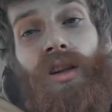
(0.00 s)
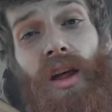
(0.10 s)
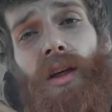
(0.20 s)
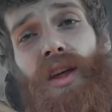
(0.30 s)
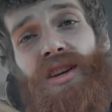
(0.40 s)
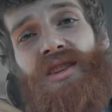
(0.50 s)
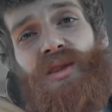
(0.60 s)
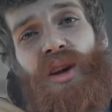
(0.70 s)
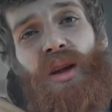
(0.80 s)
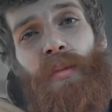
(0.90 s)
Now, this
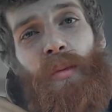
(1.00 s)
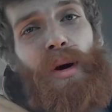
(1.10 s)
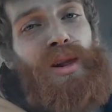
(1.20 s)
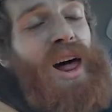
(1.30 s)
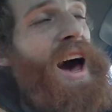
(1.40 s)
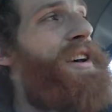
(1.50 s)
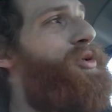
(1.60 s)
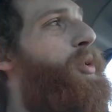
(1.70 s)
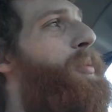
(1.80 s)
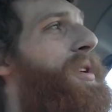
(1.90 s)
is going to be my
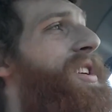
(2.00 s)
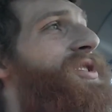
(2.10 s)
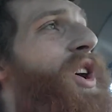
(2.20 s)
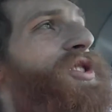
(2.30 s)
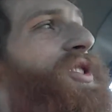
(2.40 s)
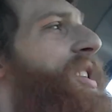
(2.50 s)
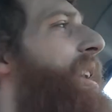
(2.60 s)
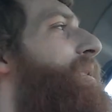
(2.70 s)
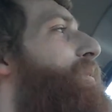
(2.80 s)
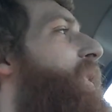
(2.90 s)
last one, but it's also
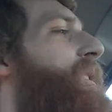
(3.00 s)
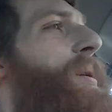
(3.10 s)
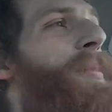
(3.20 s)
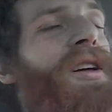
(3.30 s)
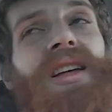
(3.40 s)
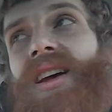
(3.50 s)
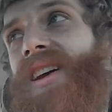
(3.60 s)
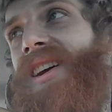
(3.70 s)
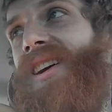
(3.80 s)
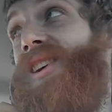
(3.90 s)
kind of funny. But,
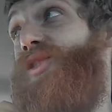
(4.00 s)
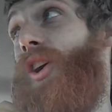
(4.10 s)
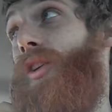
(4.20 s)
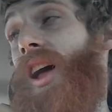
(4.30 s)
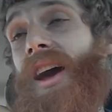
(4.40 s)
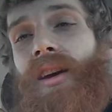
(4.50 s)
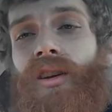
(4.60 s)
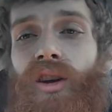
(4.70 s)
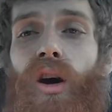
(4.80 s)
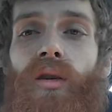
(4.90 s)
so, like,
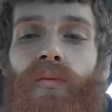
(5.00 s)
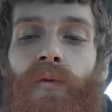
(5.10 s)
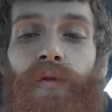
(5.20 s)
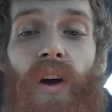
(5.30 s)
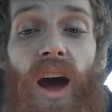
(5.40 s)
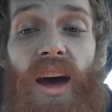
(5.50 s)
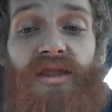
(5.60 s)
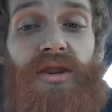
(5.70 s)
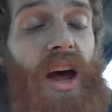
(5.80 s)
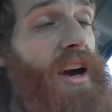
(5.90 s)
it
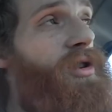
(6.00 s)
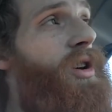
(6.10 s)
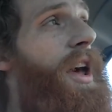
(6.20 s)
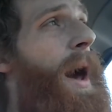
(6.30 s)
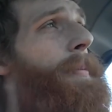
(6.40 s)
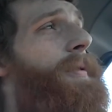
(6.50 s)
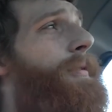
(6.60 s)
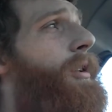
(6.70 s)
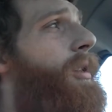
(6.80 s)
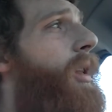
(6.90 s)
hasn't actually happened
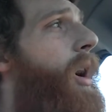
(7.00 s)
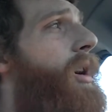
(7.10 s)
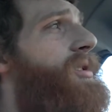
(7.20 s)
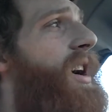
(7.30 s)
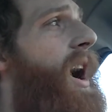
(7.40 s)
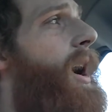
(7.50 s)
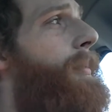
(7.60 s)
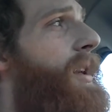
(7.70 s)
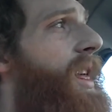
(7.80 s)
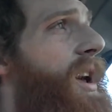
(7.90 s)
for a long
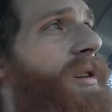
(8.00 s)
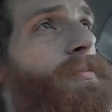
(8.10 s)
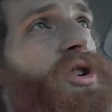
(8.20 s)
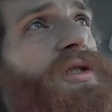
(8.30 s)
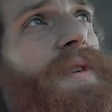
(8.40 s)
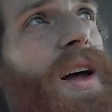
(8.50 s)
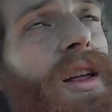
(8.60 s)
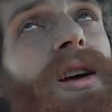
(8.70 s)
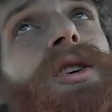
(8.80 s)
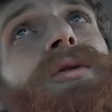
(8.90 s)
time. I think I'm just
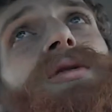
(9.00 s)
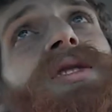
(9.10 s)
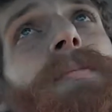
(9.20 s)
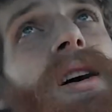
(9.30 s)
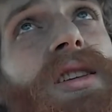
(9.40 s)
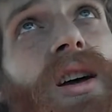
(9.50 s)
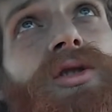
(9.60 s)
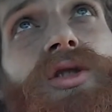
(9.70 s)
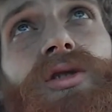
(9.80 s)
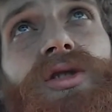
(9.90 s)
finally used to my
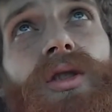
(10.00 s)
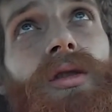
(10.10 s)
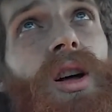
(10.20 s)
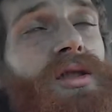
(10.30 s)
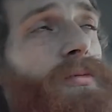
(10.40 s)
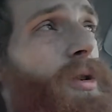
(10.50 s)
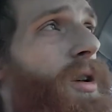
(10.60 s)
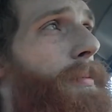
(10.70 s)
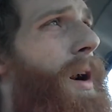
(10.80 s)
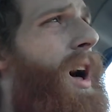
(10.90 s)
dentures, so it doesn't
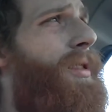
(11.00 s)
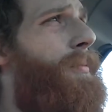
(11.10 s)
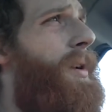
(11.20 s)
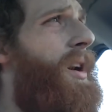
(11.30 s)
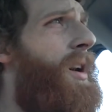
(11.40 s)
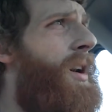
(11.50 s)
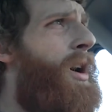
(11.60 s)
really bother me.